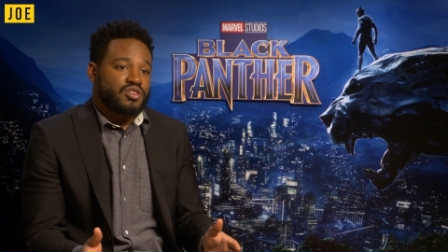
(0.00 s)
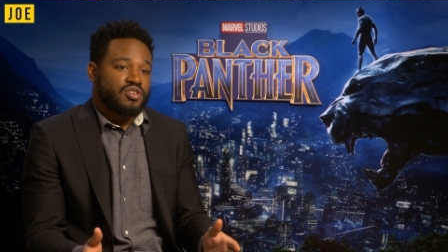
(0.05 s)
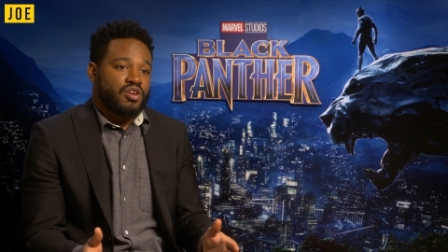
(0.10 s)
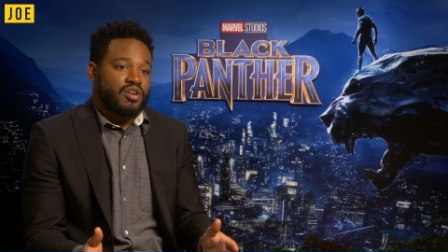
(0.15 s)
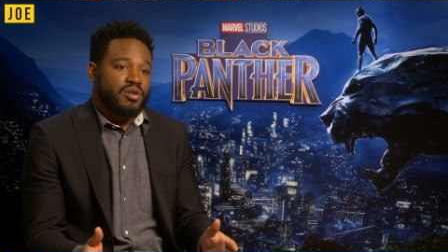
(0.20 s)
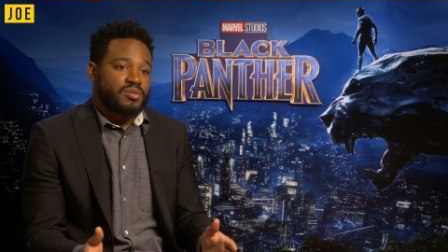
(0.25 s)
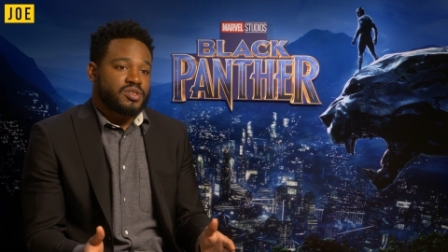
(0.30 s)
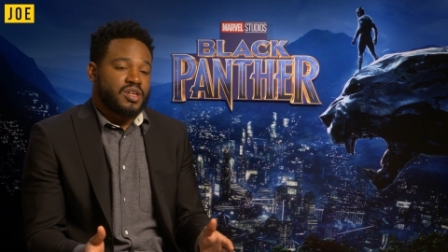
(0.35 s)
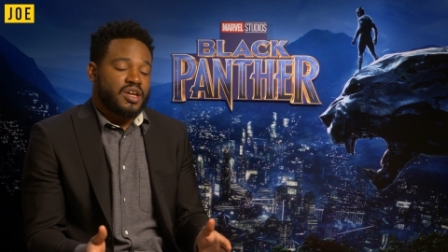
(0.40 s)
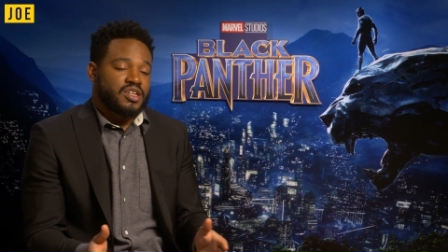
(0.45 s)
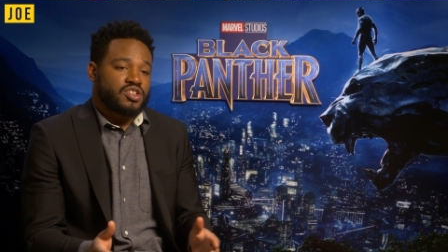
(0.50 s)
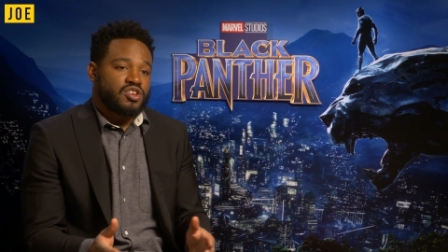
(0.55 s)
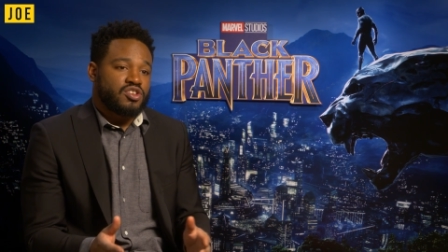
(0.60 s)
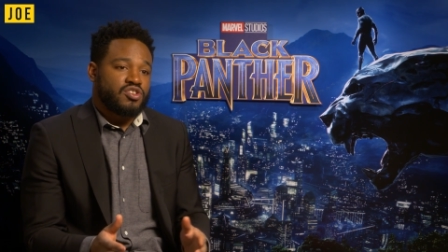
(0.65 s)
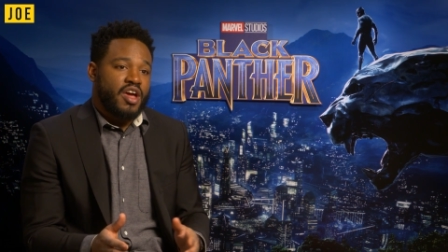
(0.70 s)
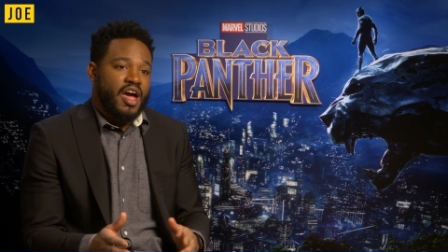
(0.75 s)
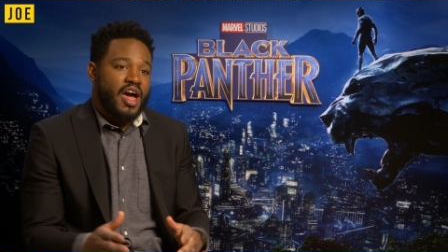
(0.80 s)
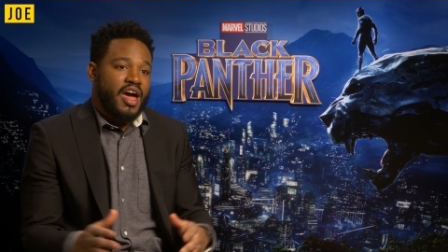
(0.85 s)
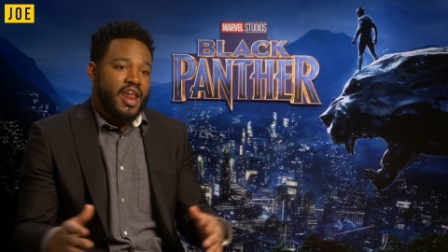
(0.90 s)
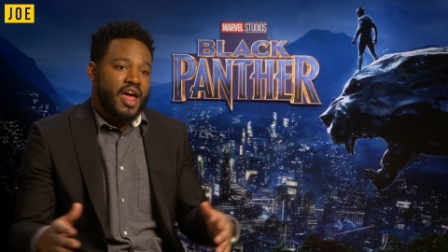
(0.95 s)
You know what I'm saying? So
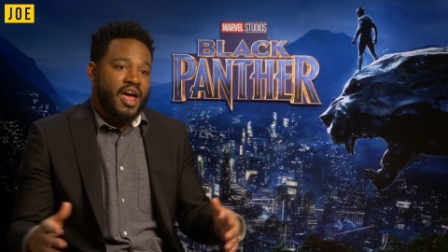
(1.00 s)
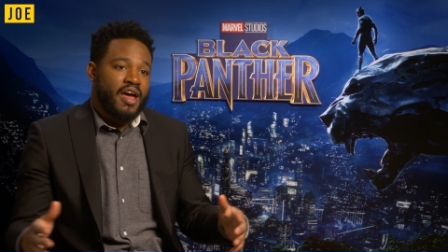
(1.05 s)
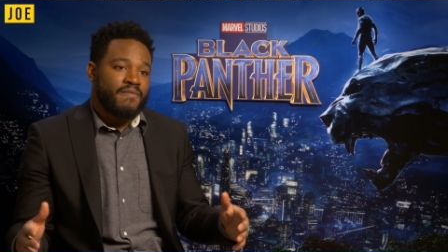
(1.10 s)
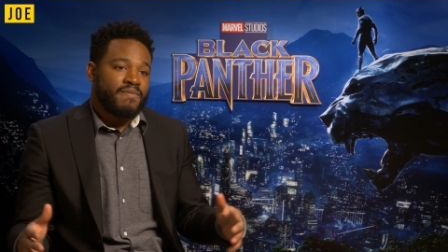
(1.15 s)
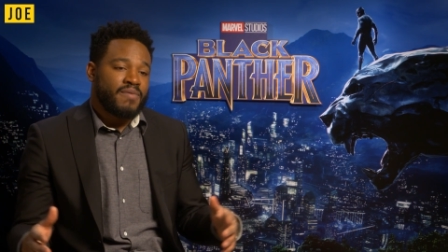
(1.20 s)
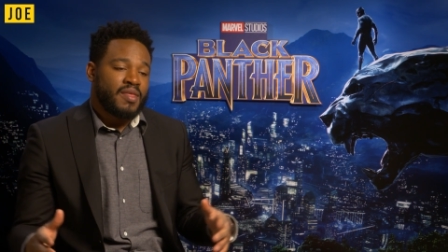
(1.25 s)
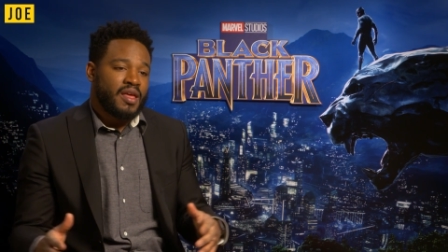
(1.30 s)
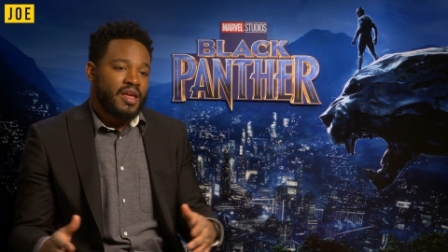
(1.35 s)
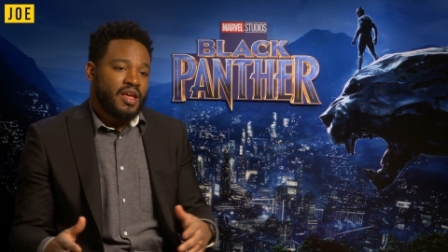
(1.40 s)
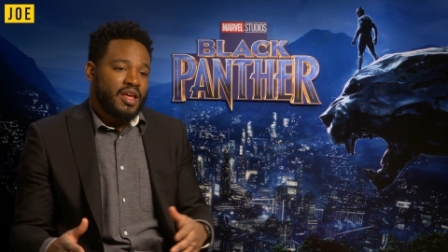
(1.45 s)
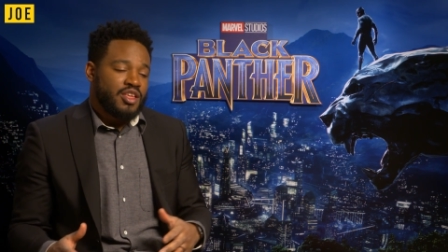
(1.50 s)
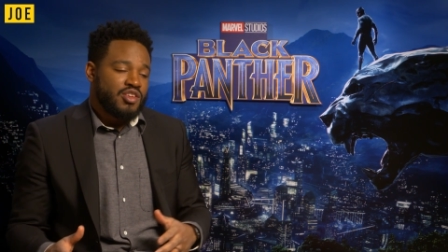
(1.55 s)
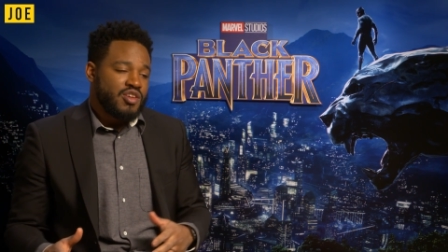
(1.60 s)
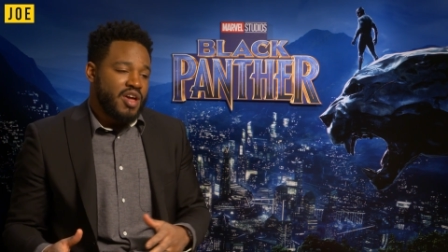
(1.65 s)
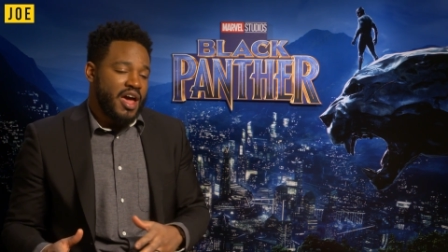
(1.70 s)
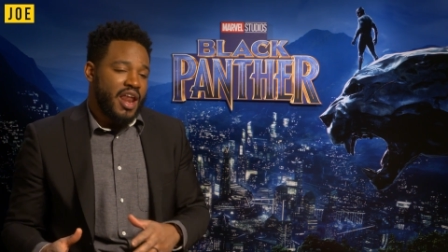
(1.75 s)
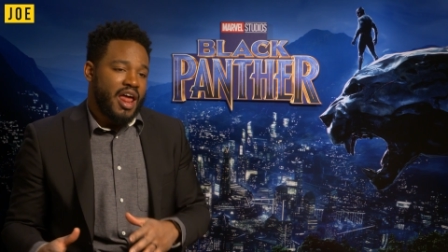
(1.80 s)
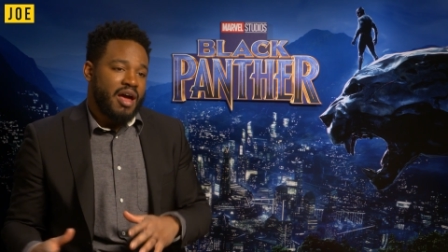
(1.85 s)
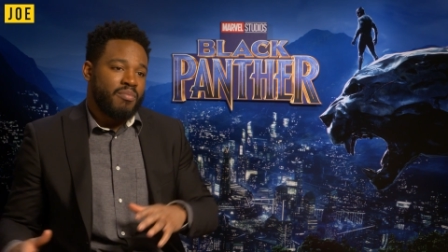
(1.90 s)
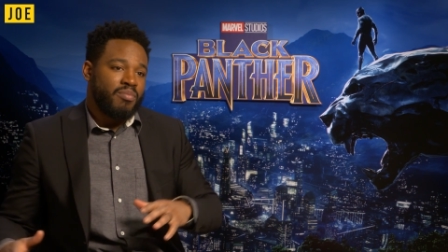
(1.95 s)
you had that you
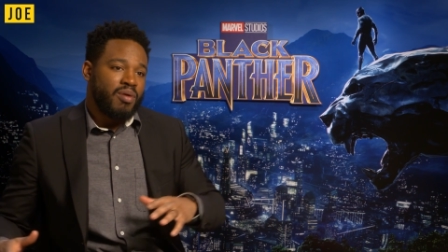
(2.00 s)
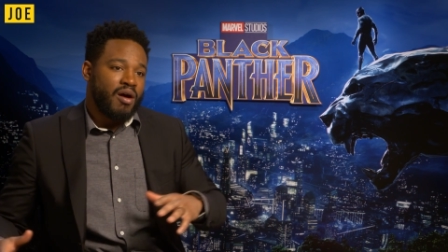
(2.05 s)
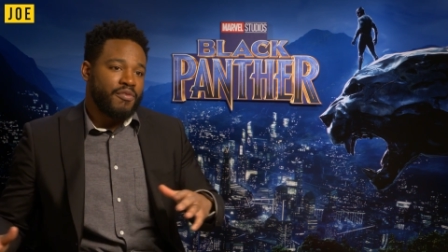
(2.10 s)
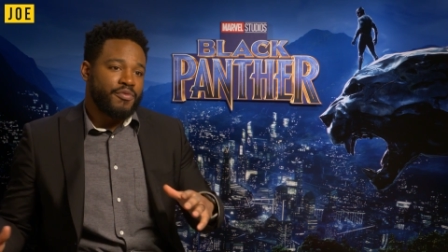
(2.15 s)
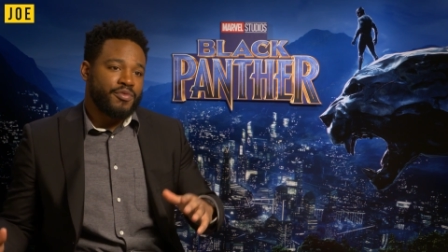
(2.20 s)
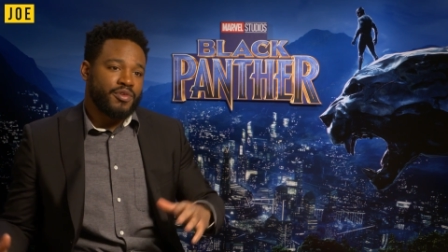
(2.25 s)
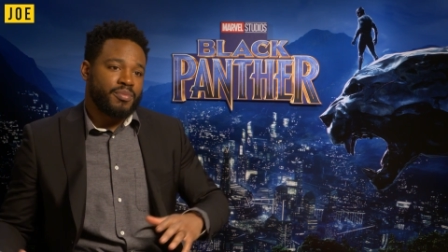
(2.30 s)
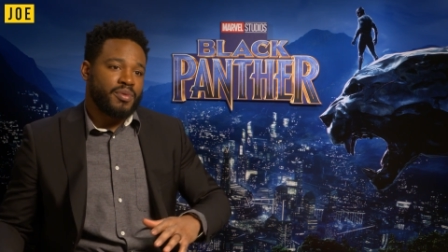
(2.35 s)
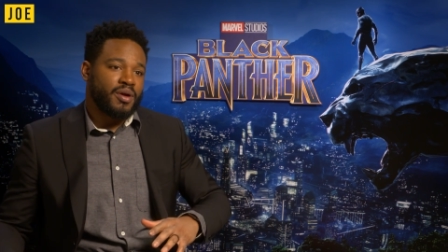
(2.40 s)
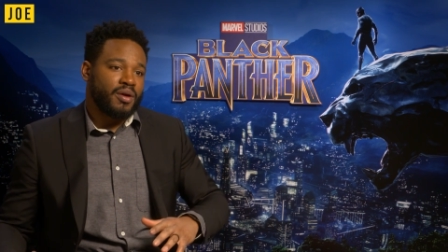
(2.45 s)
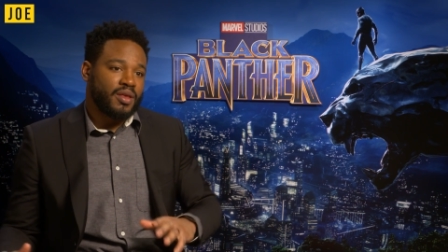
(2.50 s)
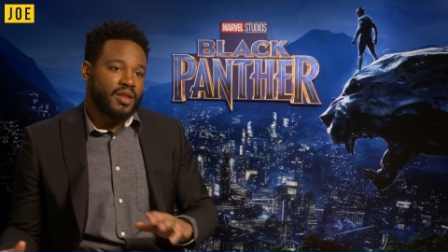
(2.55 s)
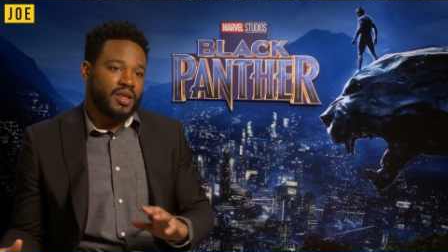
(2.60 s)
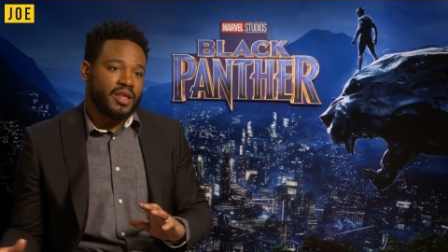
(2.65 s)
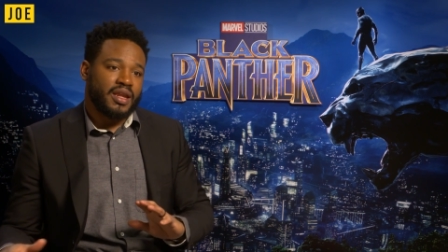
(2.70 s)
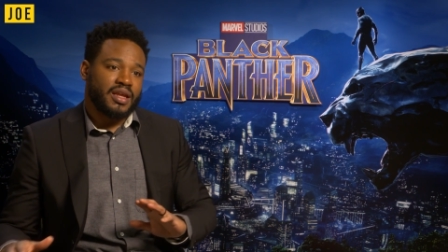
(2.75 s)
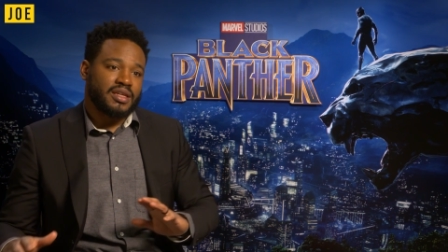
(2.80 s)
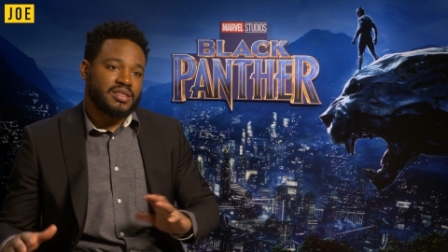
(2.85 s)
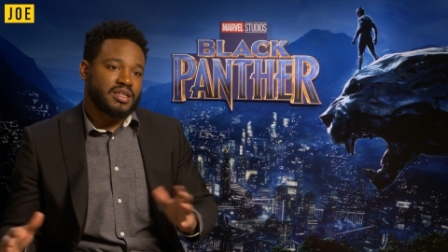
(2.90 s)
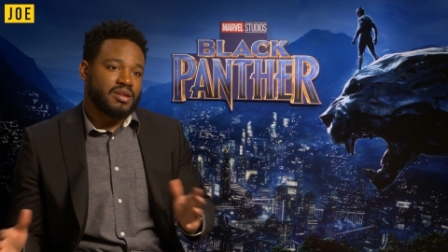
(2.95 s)
had that buffer to be able to
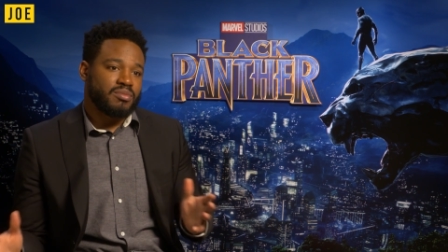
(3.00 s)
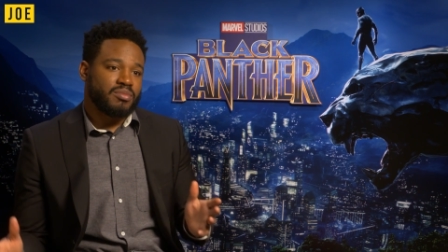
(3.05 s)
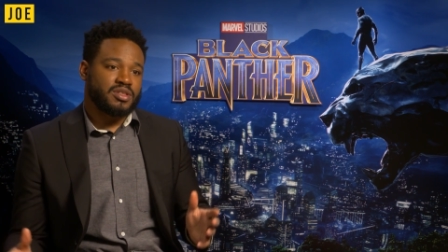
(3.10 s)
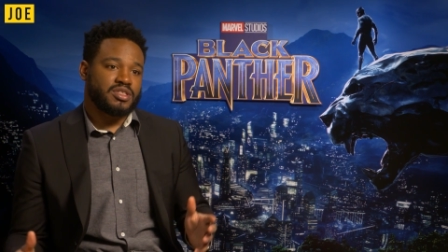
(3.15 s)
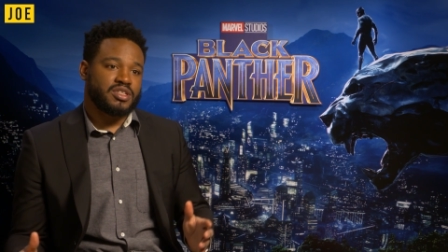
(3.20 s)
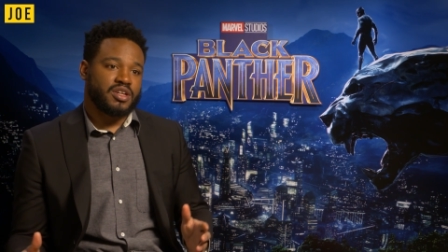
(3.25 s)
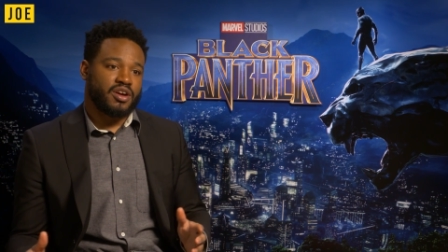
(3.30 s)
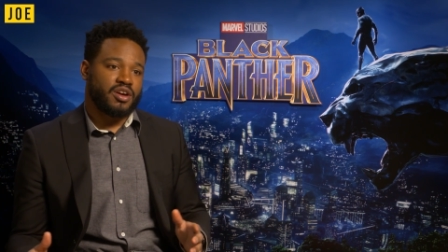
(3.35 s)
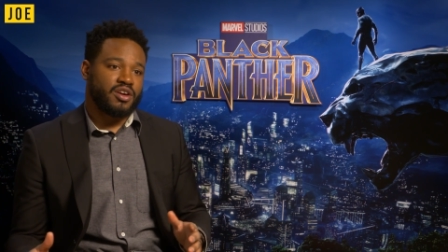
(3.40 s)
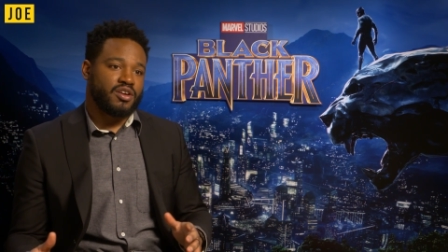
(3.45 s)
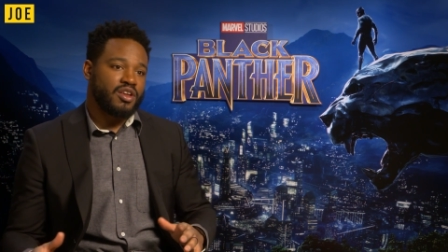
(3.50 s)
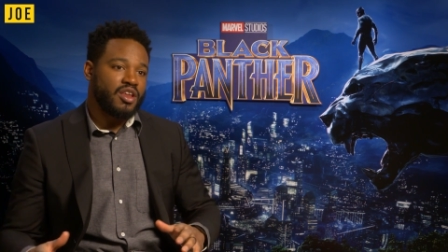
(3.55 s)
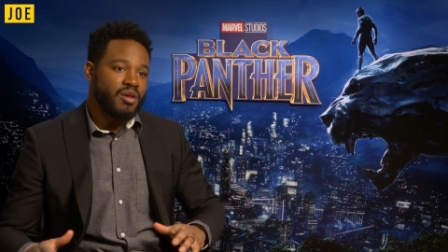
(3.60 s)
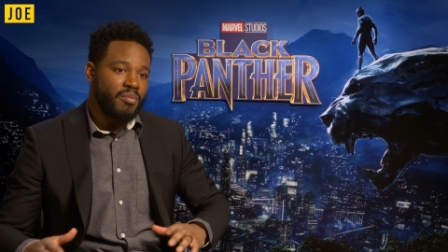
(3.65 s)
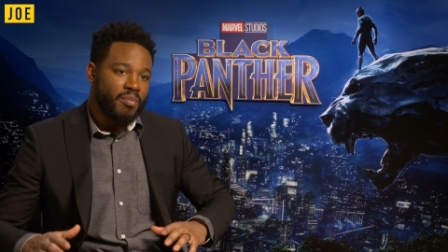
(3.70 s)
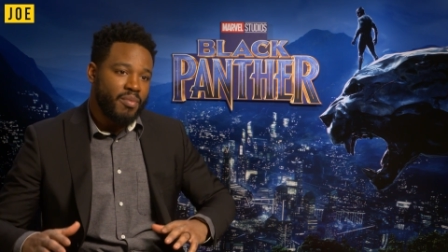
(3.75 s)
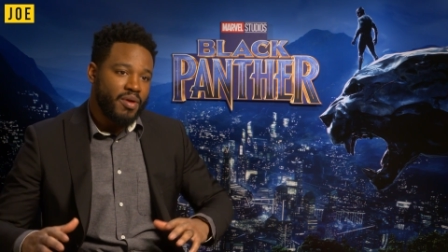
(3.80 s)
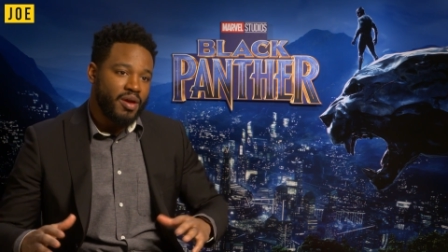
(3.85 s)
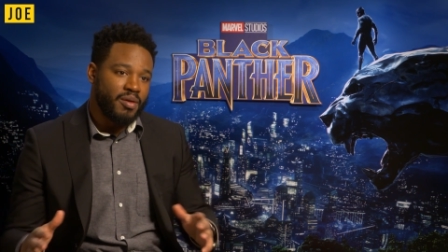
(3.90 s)
lean into the material and,